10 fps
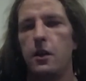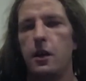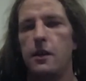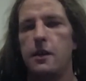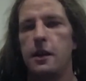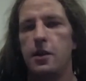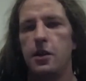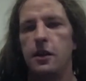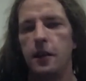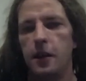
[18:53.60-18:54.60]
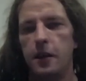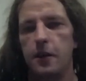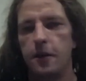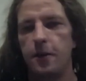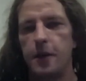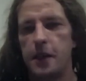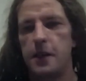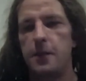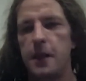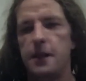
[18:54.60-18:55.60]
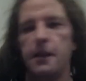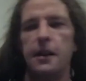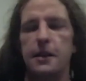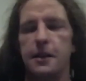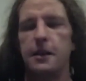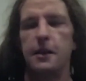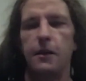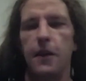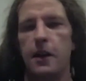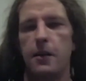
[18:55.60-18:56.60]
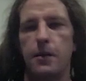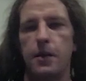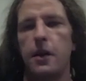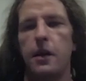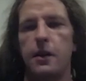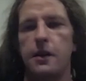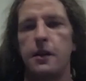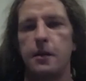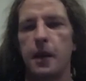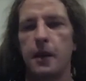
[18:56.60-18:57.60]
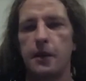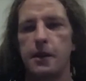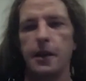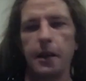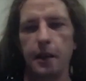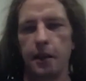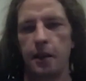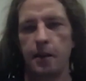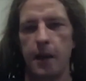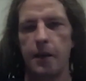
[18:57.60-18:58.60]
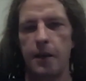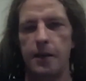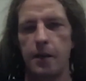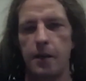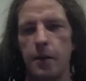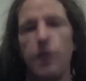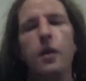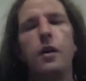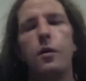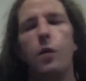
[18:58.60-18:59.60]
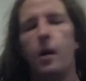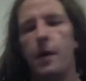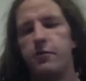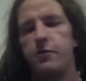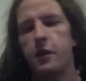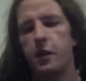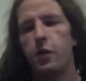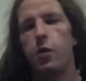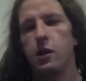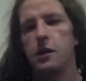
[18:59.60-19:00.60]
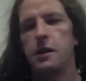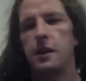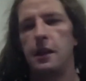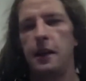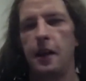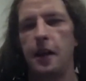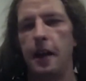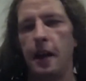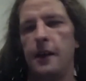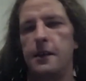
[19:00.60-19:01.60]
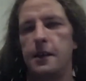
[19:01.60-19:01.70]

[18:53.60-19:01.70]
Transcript: essentially that this space needs to develop some kind of signaling mechanism whereby product quality is